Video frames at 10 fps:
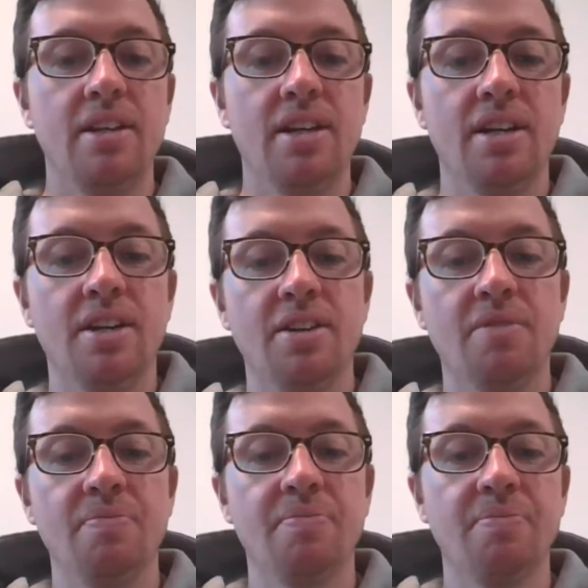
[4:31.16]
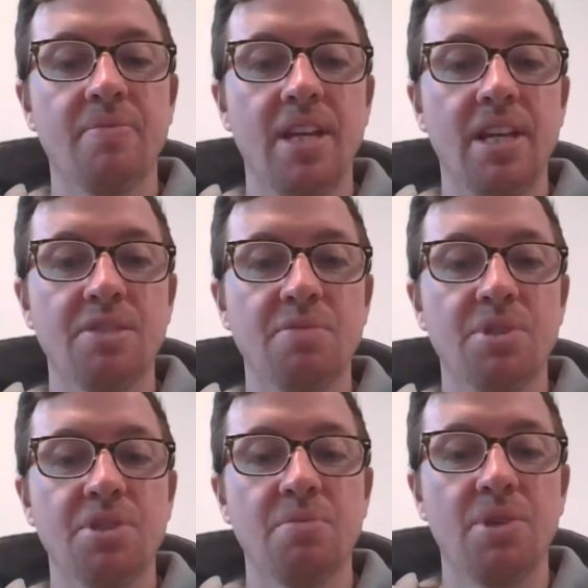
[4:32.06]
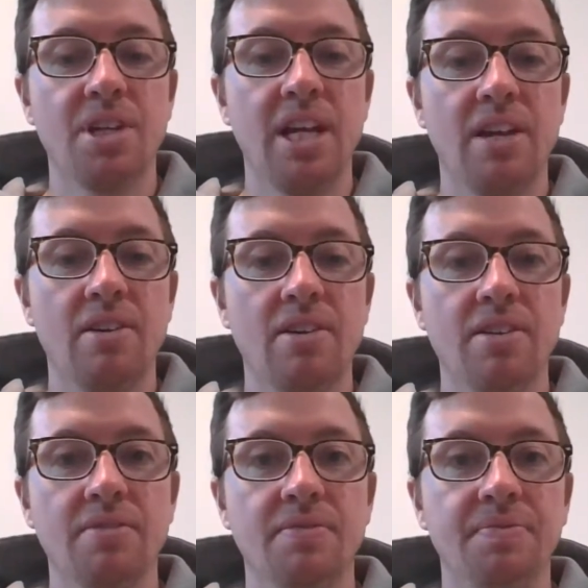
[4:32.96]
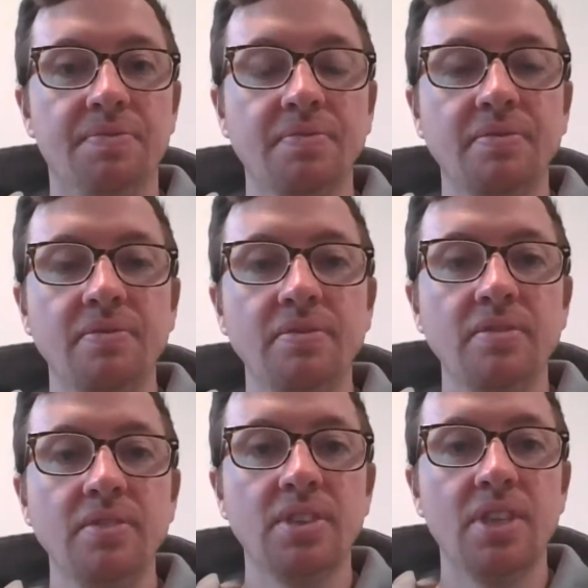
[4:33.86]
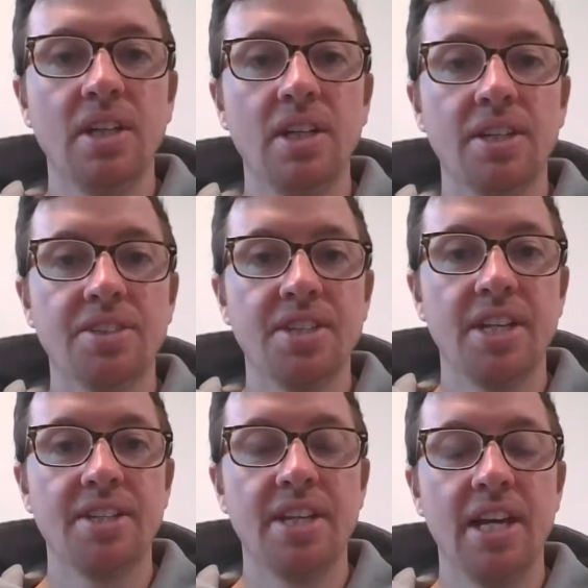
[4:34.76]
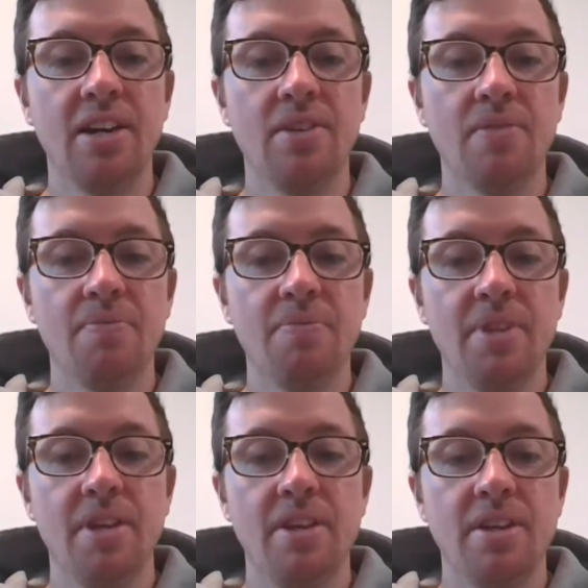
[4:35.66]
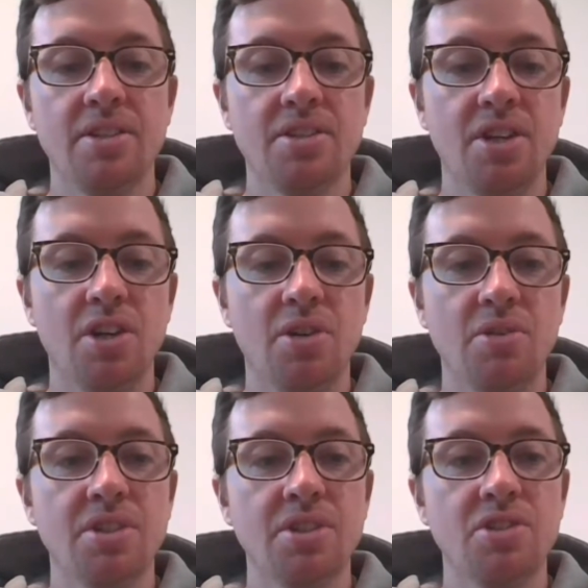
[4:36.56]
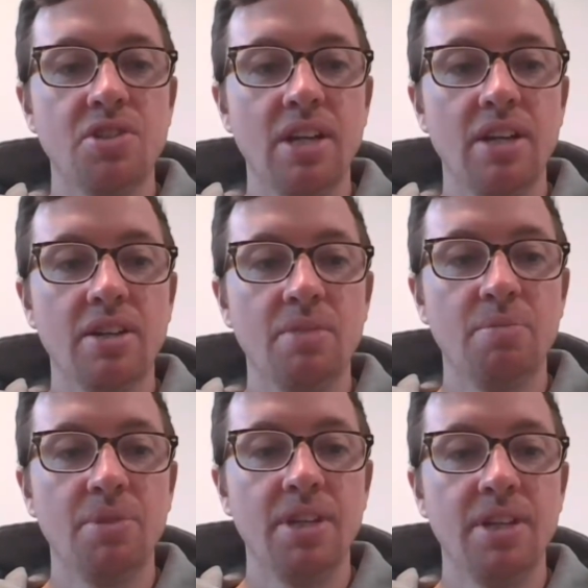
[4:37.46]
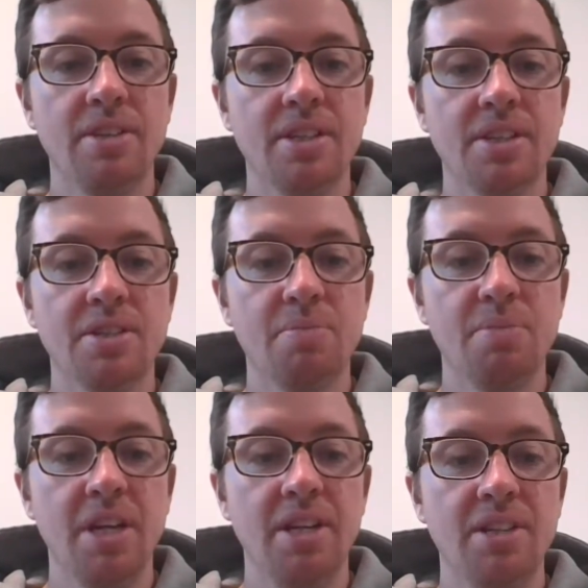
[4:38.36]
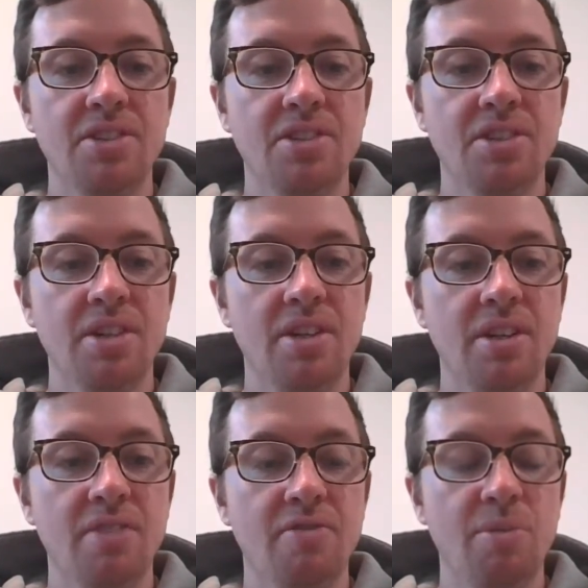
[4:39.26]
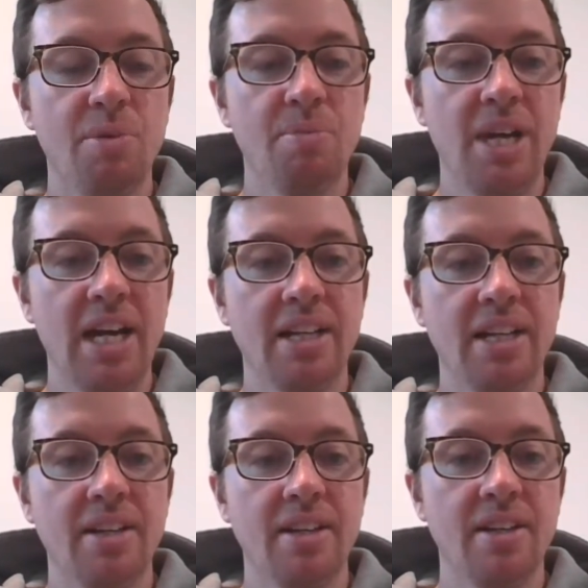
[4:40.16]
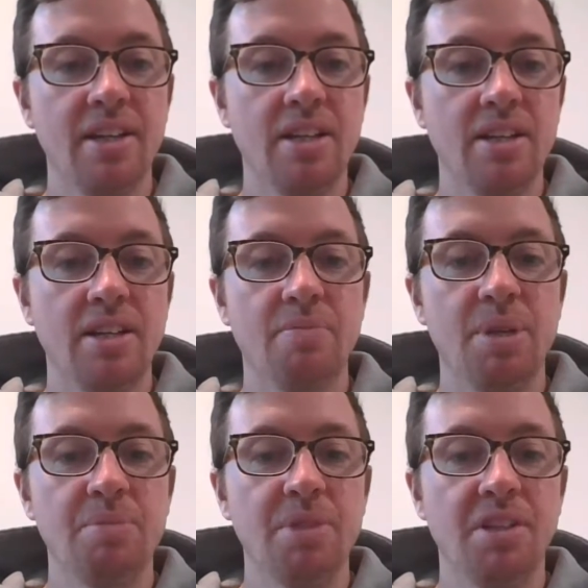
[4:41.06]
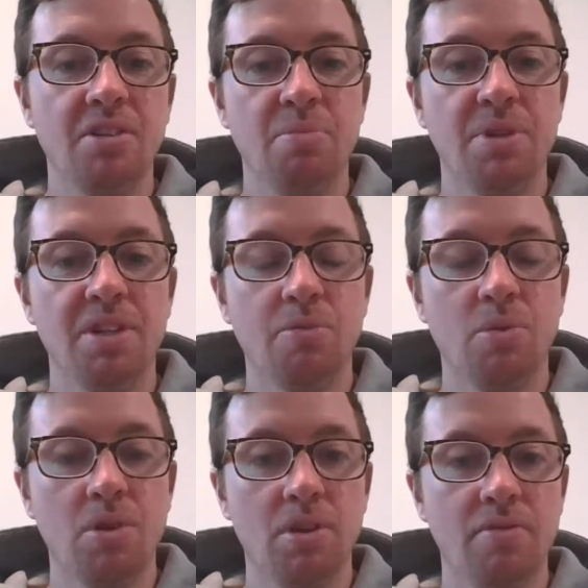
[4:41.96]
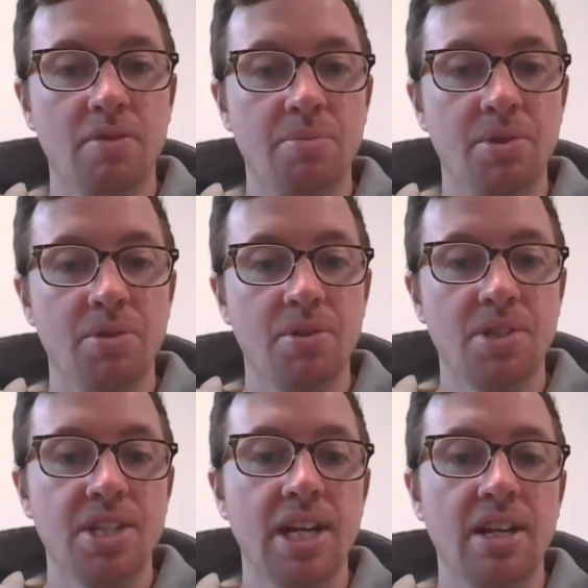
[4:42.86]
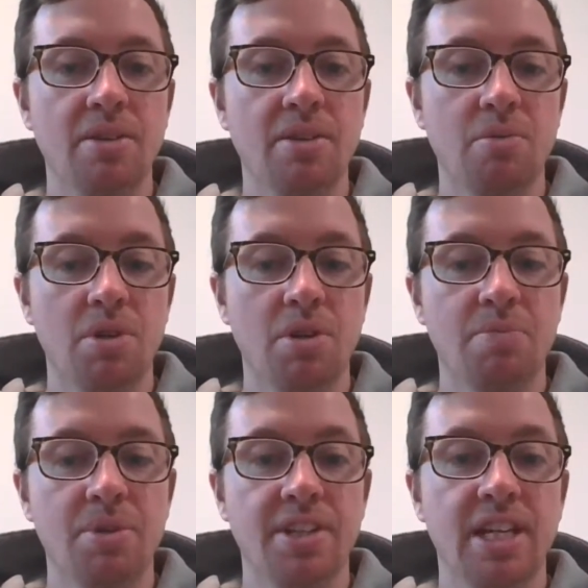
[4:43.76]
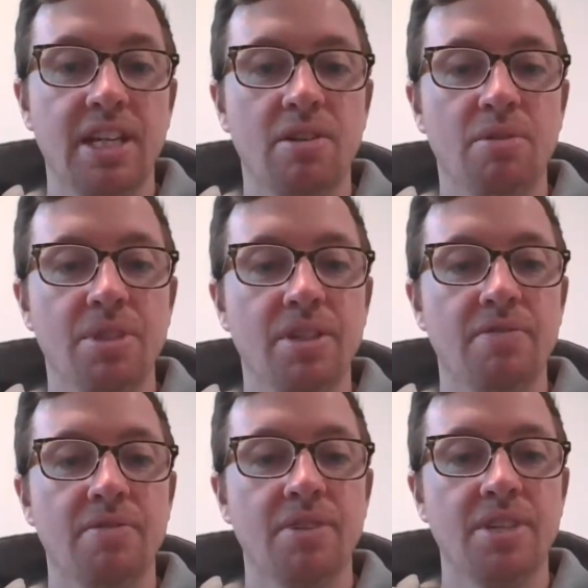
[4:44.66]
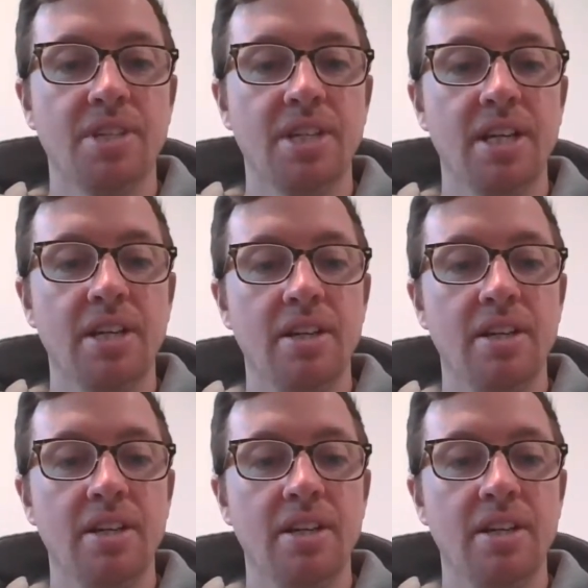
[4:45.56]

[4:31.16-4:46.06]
as Mr. Markarian sent out. So just try to complete this page from your packet and then maybe a little bit of work from your daily workbook, and that'll be good for today.